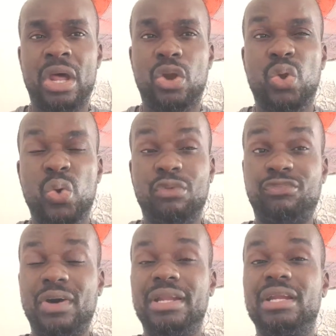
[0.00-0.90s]
Look
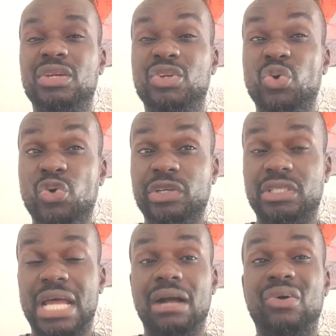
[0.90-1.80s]
for the
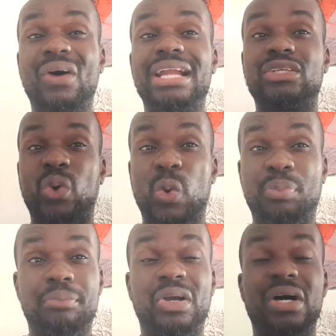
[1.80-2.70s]
doors that God has
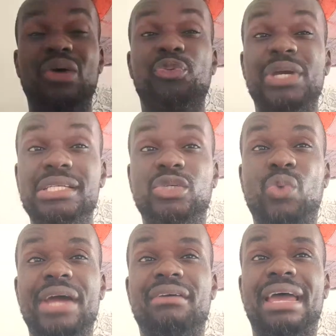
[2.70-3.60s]
opened. Because the reason
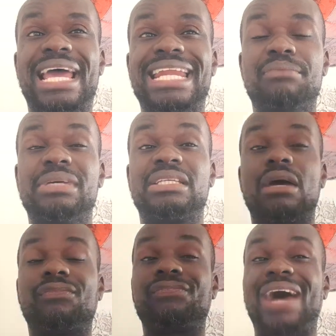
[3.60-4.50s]
why your enemies
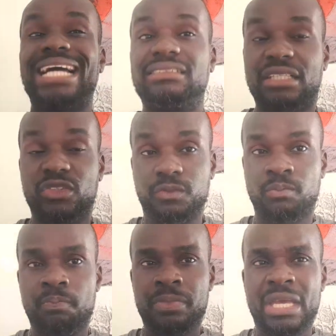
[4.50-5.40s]
are fighting you
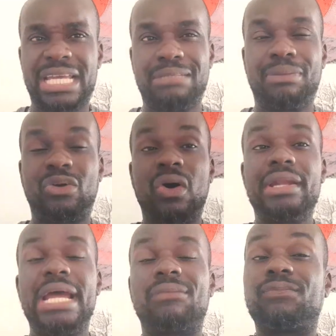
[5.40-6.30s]
is because
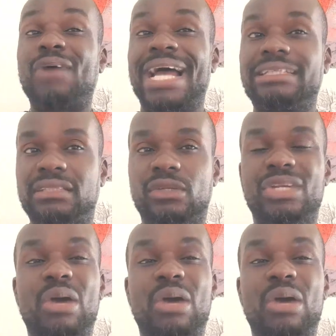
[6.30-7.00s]
they're fighting you.